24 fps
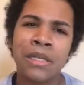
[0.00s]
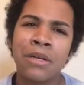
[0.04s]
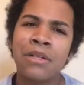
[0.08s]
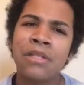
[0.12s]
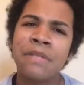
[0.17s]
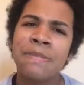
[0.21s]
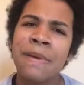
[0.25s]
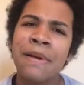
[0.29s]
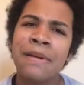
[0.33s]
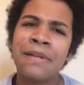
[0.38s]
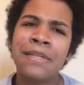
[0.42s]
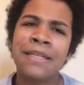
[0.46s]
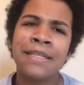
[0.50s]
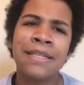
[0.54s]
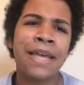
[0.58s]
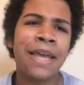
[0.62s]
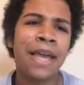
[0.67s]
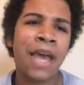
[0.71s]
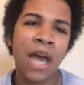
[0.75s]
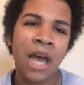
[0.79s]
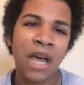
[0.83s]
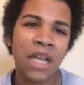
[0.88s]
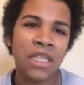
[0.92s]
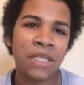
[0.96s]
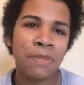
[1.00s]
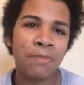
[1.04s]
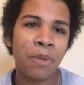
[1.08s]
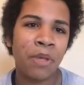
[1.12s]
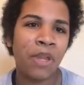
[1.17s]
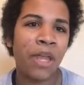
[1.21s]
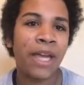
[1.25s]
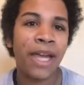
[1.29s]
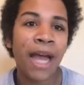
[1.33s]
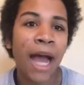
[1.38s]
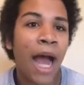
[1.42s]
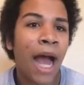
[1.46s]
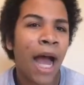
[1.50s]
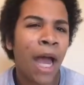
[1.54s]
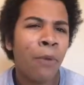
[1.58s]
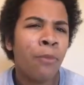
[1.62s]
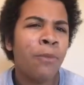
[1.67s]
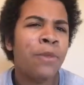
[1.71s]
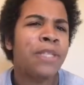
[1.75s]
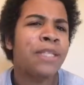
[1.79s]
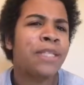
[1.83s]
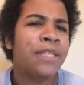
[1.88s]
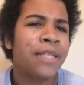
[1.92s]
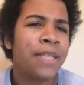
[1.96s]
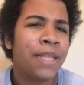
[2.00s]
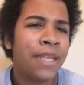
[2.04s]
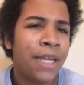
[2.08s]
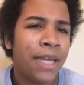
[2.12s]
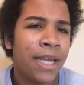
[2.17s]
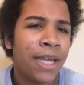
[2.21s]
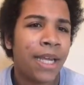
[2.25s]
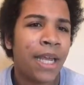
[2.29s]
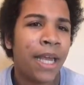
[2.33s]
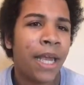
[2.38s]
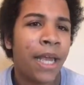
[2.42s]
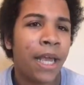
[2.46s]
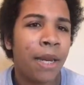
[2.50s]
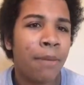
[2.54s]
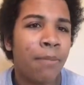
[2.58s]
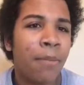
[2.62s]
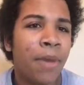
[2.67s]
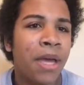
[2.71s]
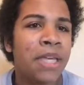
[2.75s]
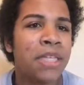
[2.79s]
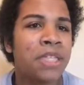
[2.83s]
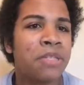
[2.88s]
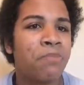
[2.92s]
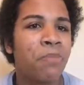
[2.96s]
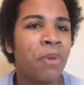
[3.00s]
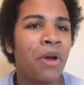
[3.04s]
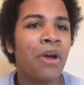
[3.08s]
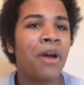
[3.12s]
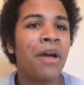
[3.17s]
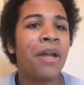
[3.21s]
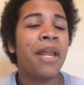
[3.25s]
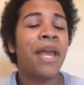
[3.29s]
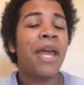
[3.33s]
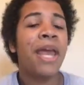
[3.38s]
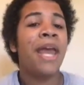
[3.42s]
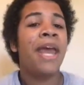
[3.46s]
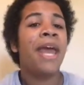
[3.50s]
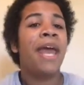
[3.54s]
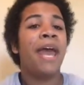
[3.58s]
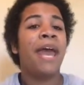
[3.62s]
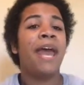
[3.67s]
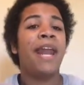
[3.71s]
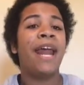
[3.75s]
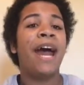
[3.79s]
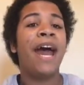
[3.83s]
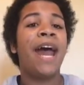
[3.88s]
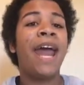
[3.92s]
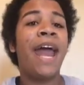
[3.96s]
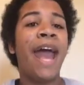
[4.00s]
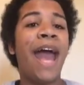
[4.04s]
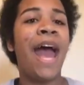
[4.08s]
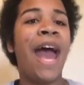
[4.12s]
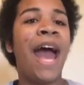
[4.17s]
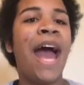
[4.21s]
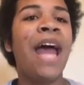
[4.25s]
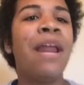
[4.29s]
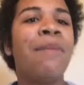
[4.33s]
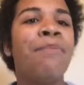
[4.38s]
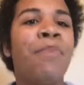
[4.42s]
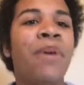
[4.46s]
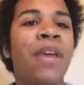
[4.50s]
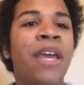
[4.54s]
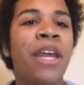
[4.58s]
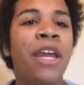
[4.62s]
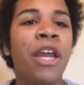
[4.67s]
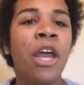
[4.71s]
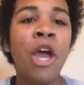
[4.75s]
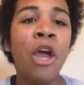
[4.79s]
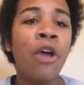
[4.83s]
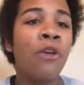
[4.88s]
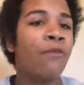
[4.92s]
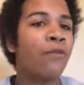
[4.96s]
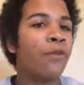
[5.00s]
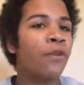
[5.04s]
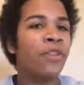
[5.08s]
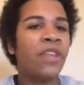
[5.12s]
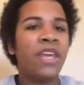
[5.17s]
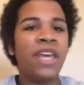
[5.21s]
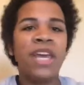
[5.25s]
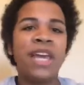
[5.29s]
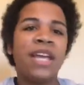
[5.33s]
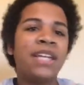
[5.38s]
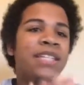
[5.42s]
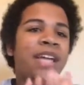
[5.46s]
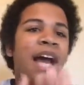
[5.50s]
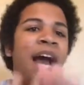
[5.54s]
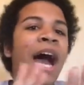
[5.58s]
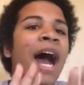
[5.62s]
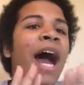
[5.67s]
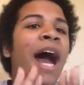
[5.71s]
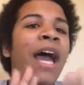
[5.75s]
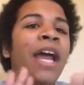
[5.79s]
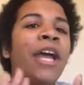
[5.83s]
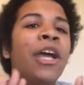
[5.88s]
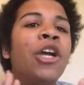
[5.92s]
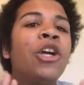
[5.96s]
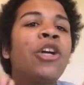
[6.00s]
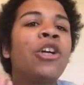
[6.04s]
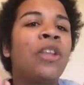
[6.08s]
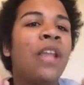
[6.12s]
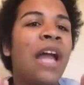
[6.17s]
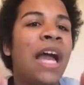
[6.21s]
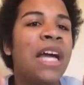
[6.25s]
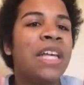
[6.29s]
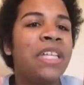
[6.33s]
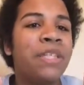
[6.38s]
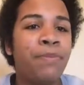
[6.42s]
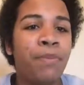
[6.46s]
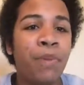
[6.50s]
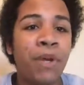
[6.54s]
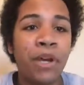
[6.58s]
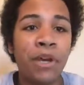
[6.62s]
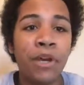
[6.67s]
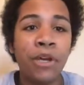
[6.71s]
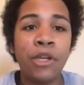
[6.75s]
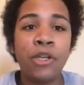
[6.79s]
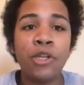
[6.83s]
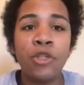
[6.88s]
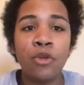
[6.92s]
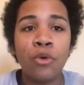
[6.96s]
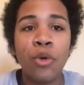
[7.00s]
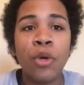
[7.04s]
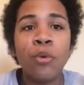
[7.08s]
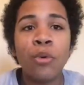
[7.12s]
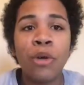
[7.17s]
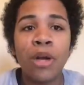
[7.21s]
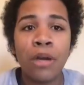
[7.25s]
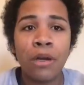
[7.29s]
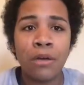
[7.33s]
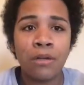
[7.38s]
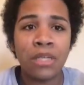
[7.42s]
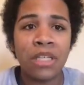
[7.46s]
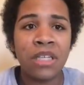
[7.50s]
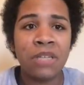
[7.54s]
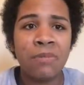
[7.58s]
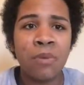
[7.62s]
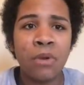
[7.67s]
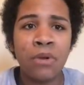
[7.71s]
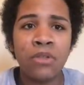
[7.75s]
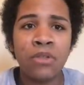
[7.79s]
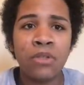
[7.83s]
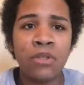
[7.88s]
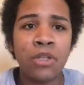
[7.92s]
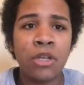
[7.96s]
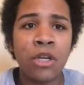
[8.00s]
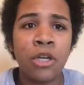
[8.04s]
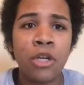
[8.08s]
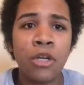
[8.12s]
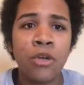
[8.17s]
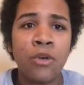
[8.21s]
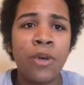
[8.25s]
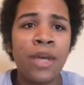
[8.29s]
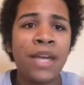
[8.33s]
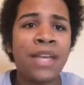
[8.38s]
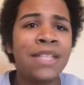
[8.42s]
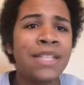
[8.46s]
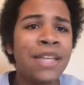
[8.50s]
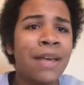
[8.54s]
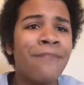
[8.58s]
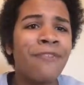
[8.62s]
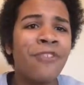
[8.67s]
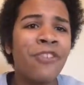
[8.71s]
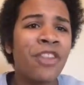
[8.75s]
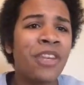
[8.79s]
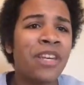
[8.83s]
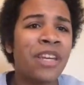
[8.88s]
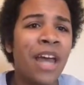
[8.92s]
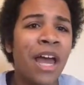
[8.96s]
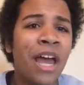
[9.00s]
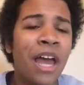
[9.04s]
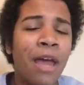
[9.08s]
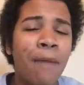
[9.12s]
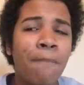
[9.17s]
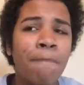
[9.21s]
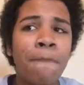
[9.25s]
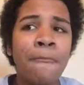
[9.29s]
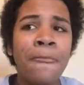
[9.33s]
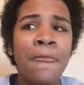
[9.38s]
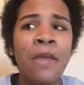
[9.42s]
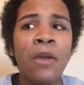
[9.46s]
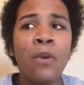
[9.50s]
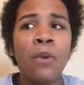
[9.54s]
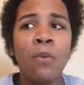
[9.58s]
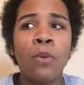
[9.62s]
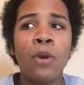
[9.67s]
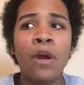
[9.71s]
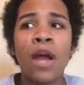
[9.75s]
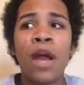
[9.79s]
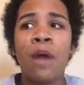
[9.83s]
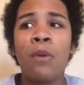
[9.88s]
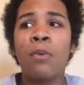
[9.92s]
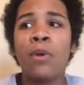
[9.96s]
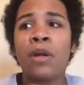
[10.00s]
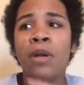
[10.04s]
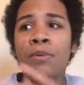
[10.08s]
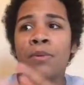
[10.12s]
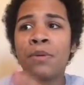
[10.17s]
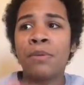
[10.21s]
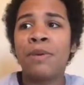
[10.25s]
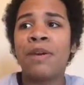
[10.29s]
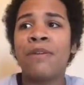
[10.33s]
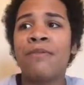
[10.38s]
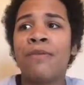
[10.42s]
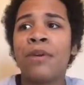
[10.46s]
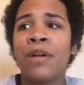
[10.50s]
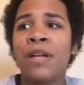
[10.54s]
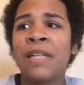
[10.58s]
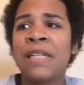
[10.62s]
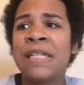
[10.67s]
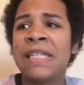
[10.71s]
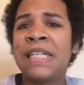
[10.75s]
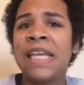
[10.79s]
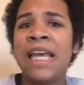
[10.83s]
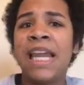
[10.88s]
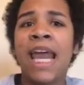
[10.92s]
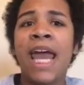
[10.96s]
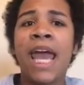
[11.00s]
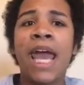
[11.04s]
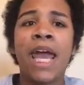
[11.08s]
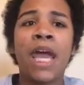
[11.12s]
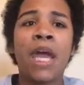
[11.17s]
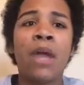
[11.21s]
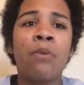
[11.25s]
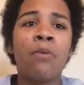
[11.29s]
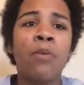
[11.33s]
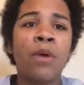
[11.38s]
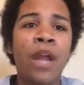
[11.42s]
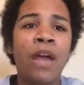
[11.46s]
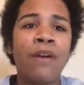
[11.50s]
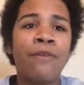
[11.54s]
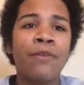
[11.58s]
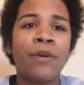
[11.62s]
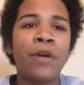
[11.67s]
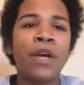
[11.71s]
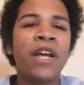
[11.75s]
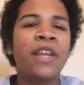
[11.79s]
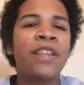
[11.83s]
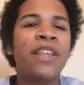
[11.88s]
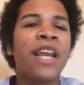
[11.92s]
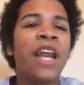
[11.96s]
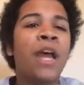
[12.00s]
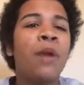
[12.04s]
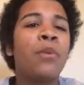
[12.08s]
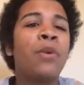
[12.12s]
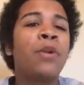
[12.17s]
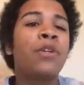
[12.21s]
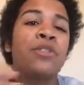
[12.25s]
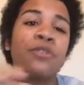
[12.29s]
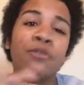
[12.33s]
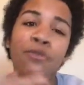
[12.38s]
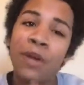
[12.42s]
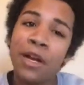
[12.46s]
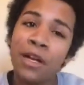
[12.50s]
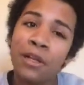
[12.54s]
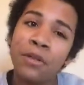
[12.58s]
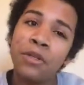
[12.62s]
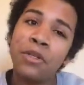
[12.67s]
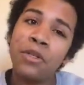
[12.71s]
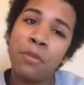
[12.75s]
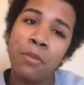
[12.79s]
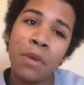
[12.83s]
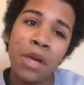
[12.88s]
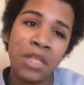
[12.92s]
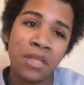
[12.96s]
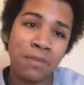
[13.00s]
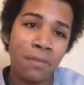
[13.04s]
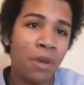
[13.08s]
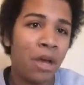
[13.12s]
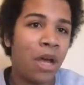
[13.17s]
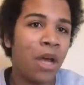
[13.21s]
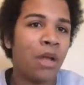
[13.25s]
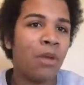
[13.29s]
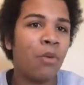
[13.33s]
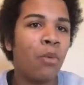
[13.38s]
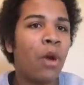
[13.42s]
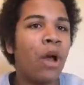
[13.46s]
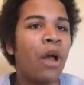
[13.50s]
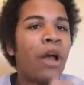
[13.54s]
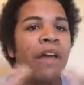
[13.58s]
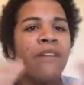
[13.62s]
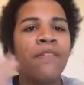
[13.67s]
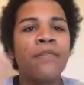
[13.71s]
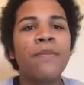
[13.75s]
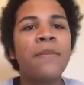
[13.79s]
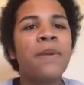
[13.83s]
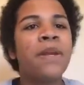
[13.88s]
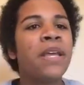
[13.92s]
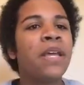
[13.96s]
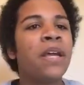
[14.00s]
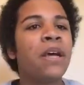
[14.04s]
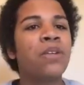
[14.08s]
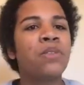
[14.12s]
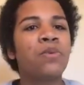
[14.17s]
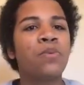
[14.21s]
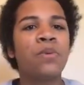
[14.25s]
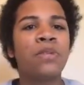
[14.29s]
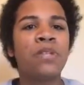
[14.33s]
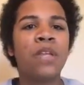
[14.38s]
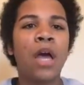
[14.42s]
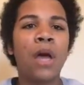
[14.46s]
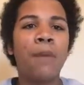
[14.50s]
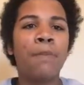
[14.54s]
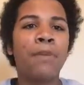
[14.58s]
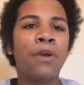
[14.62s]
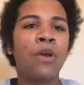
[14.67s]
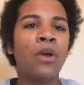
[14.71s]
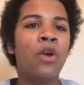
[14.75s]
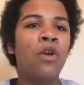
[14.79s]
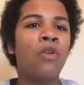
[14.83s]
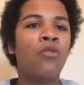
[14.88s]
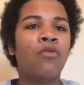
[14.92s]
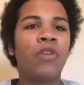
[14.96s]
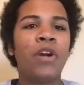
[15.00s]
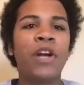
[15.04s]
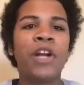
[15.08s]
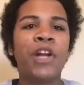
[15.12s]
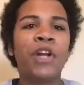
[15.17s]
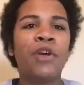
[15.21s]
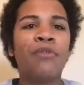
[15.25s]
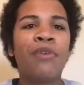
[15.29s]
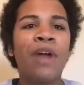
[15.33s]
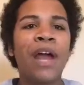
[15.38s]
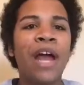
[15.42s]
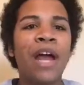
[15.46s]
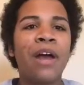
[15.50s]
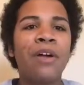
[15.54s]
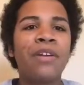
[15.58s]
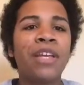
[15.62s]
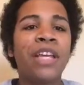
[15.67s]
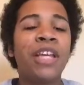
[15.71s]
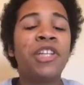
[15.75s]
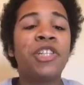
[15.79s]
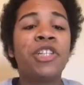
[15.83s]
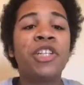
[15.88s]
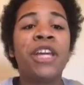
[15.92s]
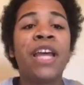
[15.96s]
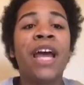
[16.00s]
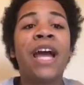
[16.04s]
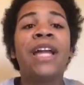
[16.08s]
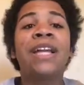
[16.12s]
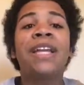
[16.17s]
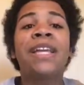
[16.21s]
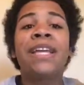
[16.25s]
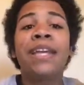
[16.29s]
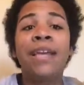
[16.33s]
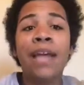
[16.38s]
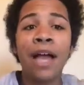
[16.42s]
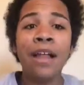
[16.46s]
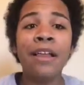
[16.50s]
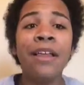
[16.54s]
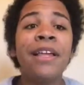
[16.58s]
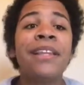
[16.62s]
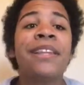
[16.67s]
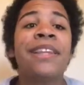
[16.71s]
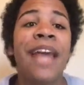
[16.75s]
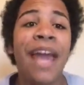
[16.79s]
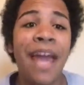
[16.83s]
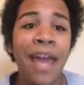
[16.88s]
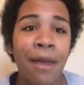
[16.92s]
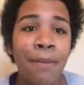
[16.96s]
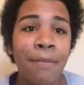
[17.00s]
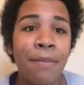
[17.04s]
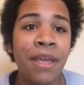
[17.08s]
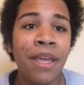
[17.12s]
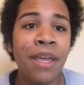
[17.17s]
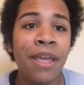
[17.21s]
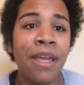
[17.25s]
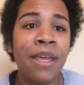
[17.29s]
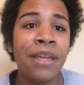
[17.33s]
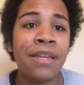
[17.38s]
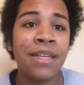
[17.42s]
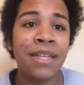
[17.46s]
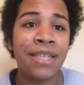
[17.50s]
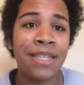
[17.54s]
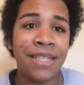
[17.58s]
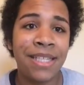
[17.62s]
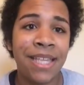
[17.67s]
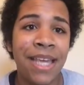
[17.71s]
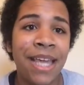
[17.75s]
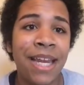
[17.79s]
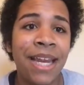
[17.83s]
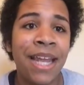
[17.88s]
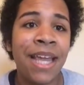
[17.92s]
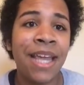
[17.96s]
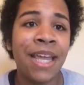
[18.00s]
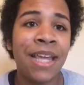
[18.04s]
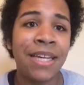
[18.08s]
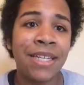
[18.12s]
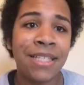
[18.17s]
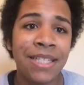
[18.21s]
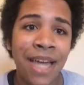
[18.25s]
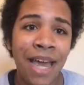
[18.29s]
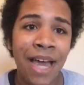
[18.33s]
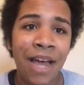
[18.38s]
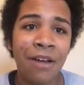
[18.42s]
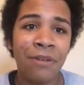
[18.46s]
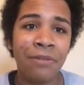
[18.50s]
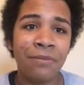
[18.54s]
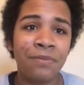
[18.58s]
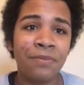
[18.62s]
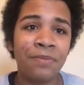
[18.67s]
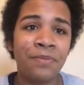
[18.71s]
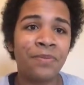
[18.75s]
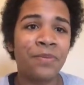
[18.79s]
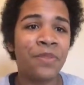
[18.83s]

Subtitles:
I was about to say us, but like I was sitting in my spot and I had been for the entire class period doing what I was supposed to do, except for the time where I went up to my friend, said, hey, whatever. And then I went directly to my spot while everybody else was up running around and she had to yell at them to sit down.